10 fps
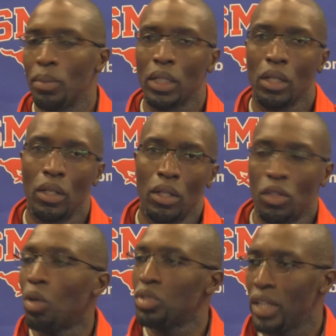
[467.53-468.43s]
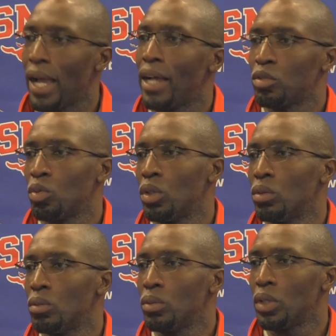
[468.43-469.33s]
But those guys will,
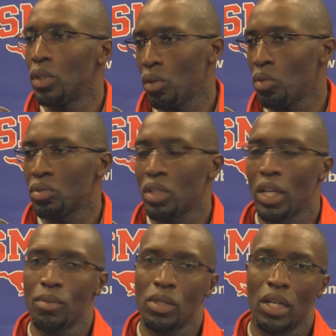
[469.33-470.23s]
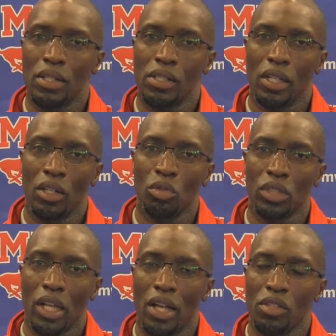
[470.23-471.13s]
you know, those names that I said, those
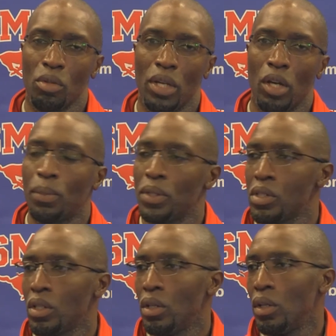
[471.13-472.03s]
guys will help us